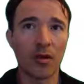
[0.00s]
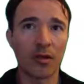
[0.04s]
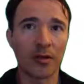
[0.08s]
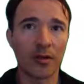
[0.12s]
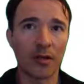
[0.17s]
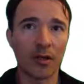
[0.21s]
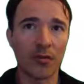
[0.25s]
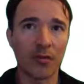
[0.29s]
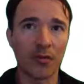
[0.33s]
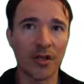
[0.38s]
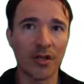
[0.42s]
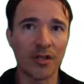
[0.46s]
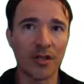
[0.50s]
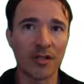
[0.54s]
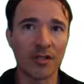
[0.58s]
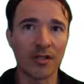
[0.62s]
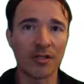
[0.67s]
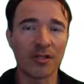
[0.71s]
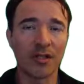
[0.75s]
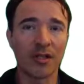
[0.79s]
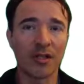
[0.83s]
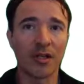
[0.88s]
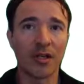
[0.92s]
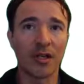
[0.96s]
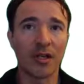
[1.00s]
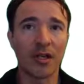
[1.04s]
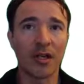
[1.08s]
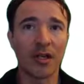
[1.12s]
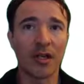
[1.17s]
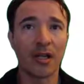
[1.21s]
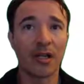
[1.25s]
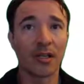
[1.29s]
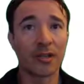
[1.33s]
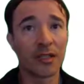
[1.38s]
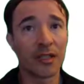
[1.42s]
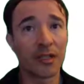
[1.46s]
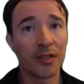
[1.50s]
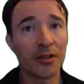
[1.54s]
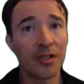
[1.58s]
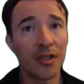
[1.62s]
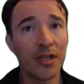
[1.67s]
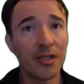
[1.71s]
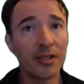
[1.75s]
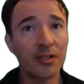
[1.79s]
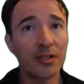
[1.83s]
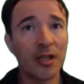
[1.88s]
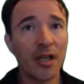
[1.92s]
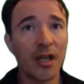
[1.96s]
equations:
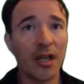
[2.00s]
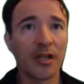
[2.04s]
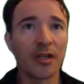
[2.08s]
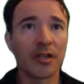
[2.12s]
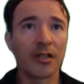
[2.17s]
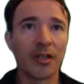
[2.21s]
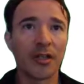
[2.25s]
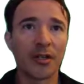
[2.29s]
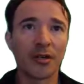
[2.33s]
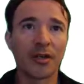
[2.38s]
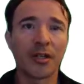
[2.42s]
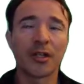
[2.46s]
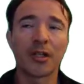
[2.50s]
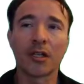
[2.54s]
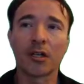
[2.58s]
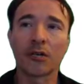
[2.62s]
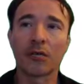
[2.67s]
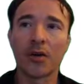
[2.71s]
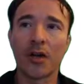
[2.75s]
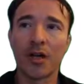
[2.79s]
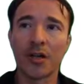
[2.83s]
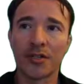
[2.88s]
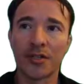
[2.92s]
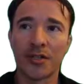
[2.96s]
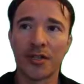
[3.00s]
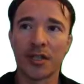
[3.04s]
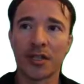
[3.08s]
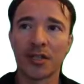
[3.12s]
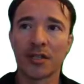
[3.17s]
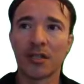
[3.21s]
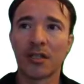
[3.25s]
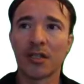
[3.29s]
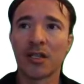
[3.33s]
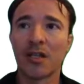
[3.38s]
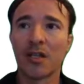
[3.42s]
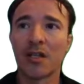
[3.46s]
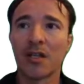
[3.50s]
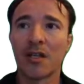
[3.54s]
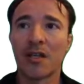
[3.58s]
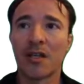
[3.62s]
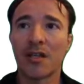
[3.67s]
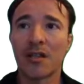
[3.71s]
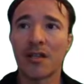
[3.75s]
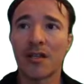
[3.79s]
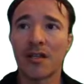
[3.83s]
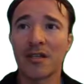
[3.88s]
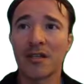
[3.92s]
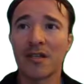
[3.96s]
Eulerian and Eulerian-Lagrangian.
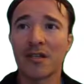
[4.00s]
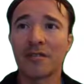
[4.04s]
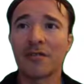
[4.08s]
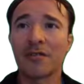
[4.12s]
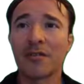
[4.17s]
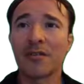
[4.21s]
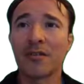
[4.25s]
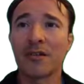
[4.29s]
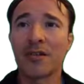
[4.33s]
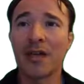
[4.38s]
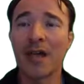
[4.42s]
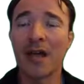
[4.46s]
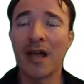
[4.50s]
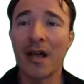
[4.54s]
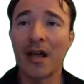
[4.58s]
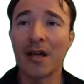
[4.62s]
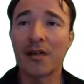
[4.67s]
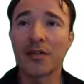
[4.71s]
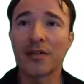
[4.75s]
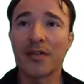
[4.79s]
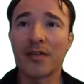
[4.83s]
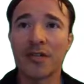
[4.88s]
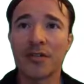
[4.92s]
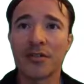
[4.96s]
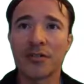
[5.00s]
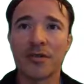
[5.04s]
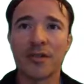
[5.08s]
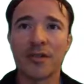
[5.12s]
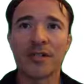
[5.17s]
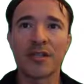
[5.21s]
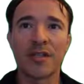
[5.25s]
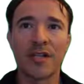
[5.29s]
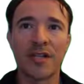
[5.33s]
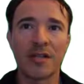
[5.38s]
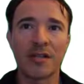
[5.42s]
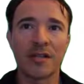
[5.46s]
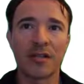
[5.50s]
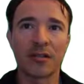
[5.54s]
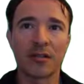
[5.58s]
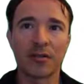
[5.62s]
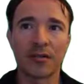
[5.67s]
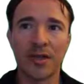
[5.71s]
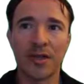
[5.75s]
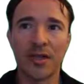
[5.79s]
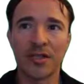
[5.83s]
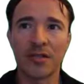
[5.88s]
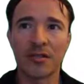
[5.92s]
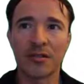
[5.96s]
They differ in how they treat the
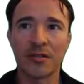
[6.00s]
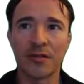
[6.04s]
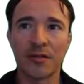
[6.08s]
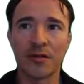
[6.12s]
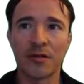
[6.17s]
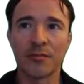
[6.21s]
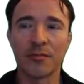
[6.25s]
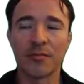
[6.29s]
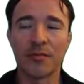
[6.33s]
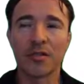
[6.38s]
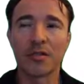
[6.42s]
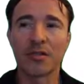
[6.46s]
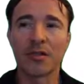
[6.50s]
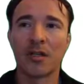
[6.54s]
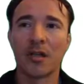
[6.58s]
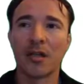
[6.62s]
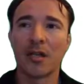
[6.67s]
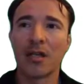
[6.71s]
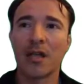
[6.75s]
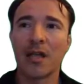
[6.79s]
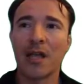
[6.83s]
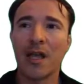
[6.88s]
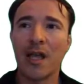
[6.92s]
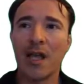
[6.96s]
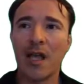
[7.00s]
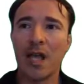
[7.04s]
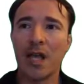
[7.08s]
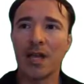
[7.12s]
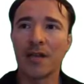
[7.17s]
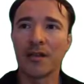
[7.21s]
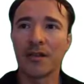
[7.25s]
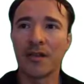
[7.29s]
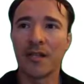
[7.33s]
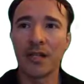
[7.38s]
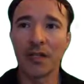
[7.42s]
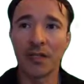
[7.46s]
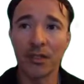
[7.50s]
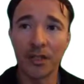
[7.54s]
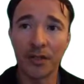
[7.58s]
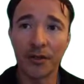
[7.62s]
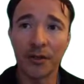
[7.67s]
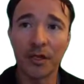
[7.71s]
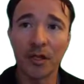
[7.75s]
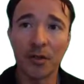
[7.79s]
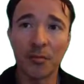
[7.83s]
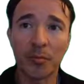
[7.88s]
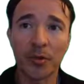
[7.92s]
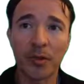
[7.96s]
acceleration terms. In the
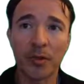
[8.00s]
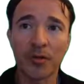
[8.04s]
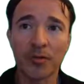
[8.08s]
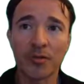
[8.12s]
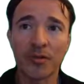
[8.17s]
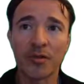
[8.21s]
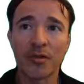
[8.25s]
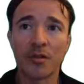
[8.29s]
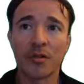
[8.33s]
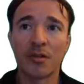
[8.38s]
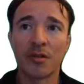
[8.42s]
Eulerian approach,